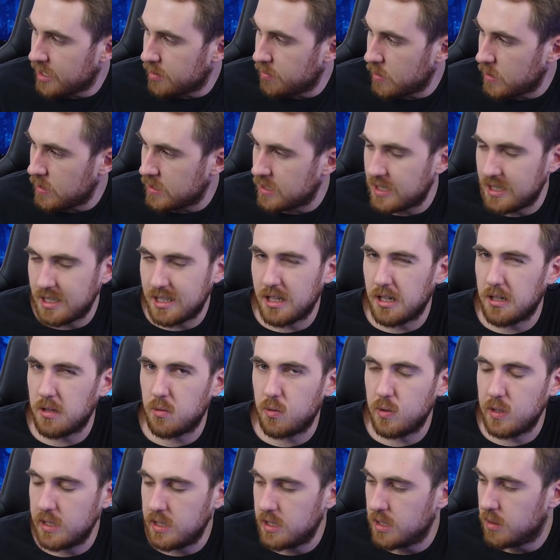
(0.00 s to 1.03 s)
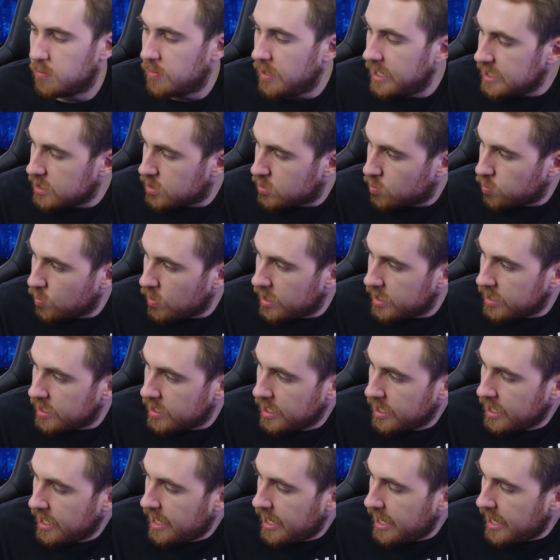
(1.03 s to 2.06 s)
because it's not really the best one.
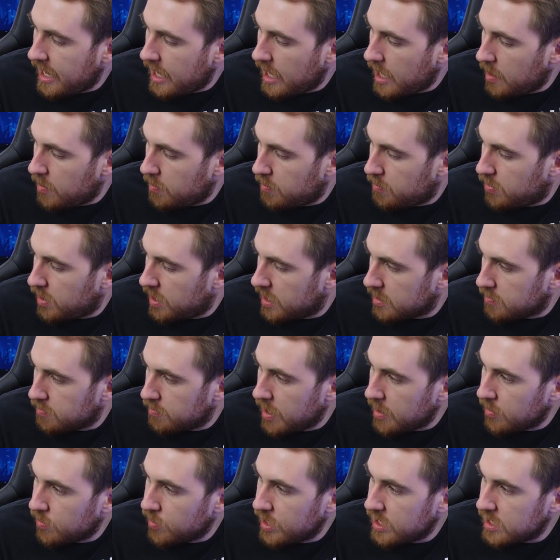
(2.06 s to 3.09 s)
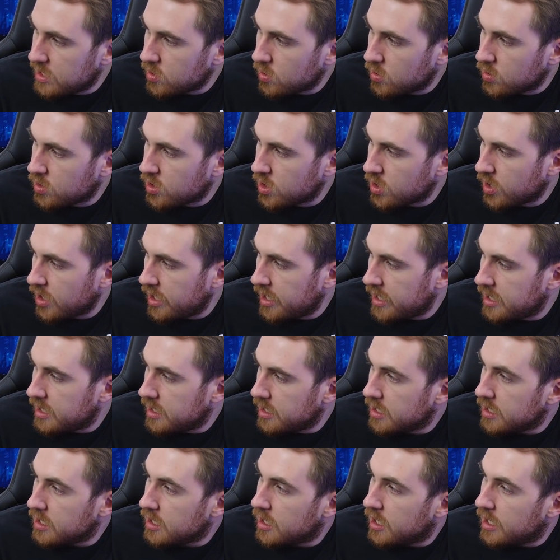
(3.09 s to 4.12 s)
Uh, but memory is also going,
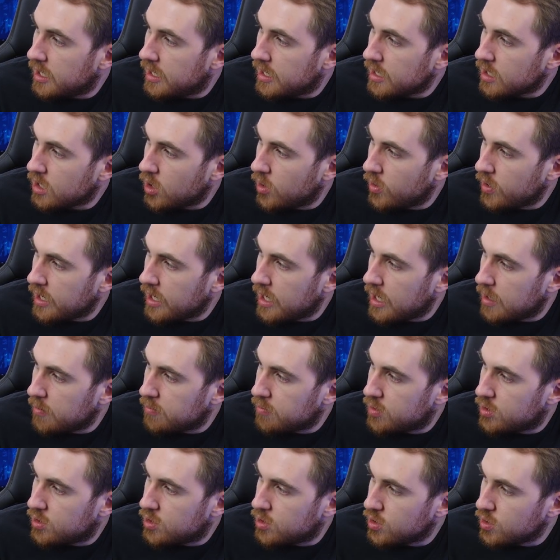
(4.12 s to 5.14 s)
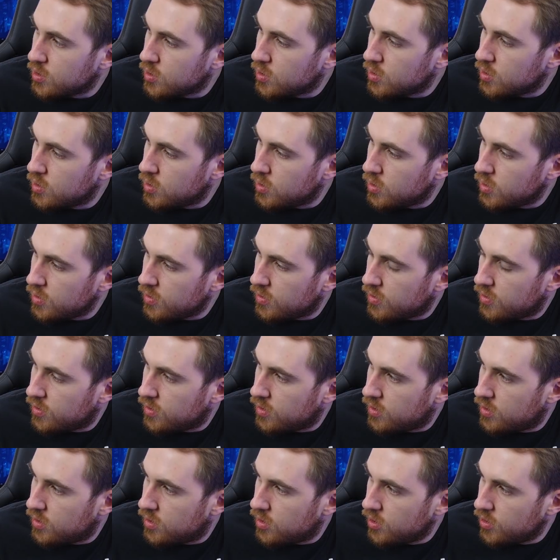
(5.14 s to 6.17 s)
uh, going up to
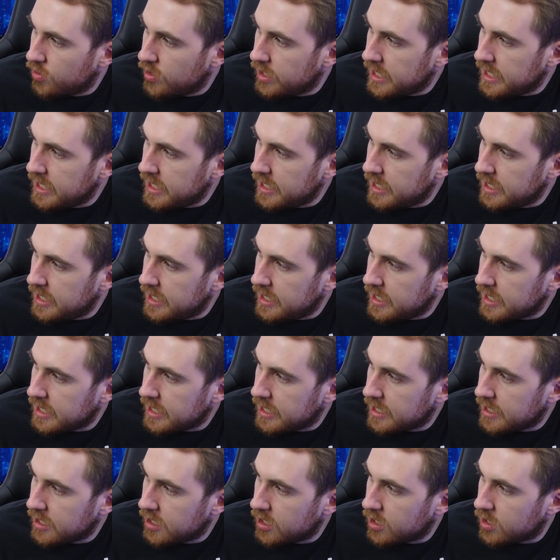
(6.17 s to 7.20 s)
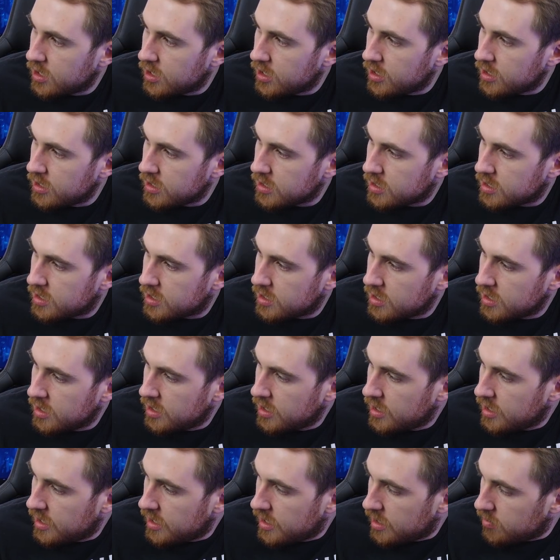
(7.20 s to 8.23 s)
3 gigahertz.
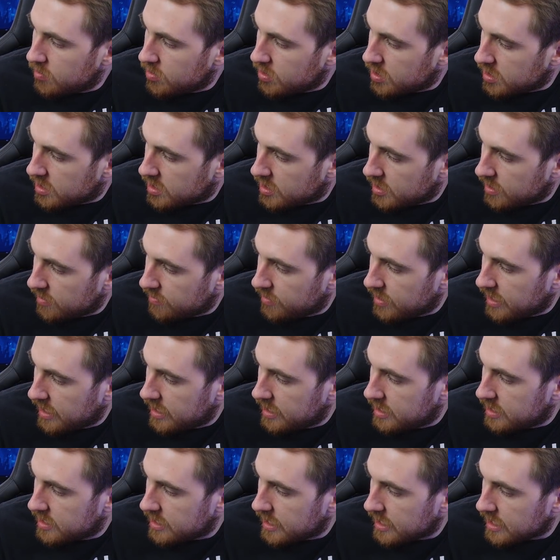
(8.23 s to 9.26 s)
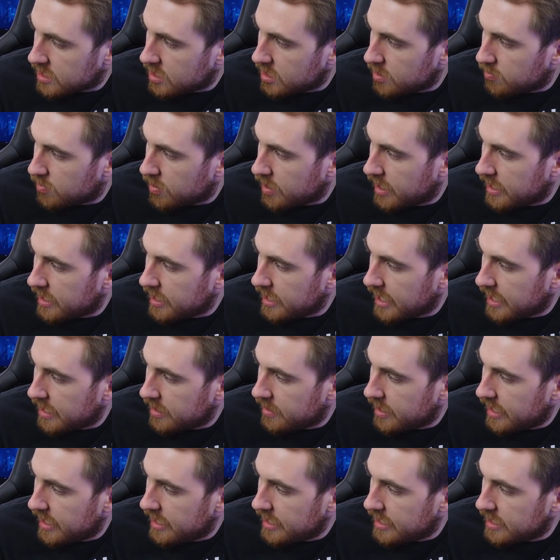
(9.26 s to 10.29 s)
Let me just see if that is actually applied. Yeah,
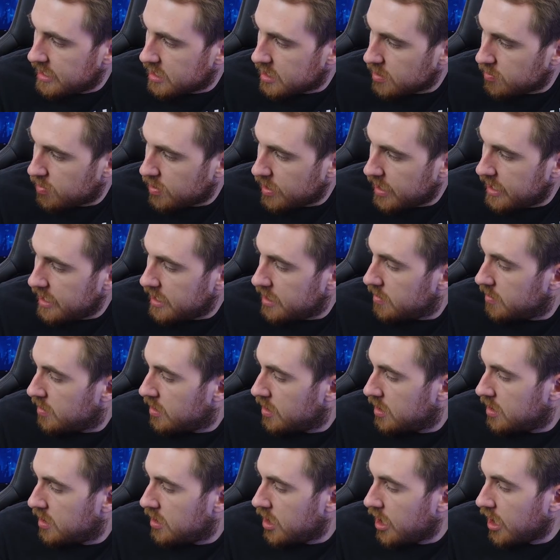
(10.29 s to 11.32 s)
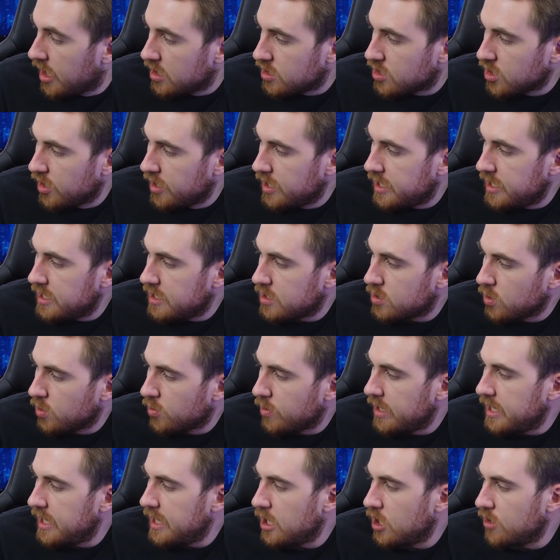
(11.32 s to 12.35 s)
that is applied. Oh no, sorry, it's
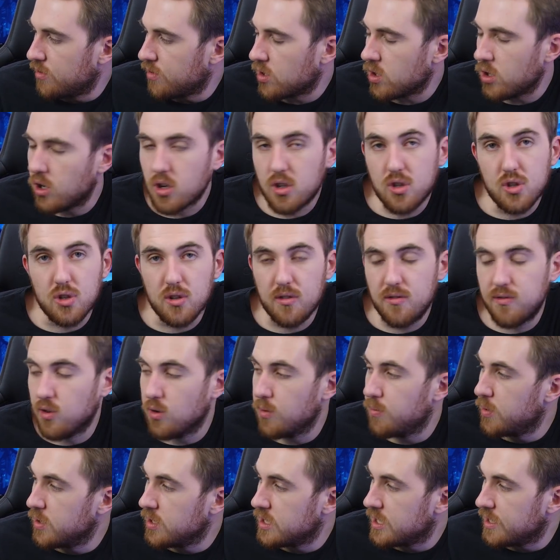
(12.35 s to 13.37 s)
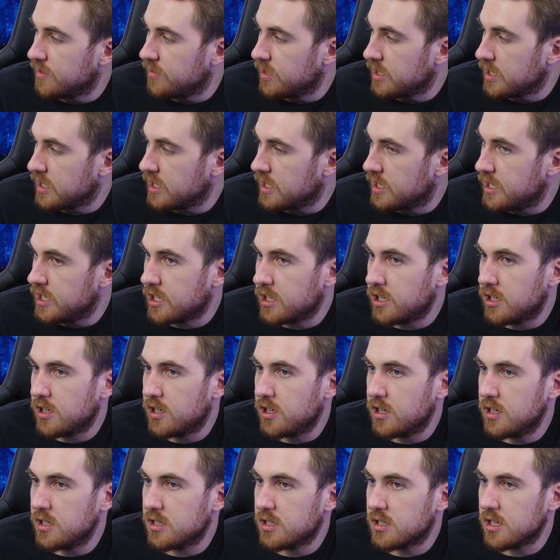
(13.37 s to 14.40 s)
already overclocked to 4.7
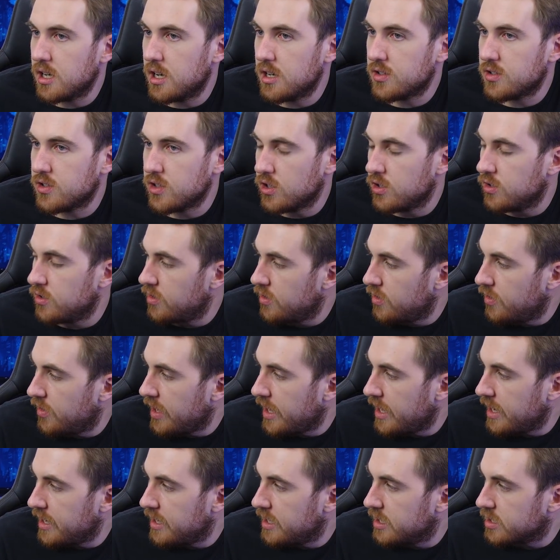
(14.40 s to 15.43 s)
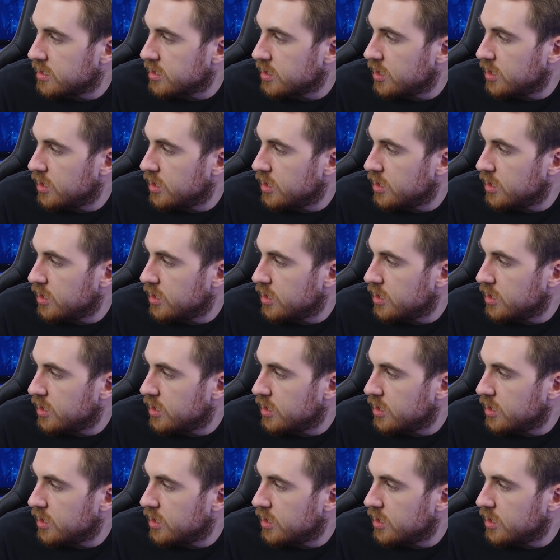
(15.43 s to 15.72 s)
gigahertz, so that is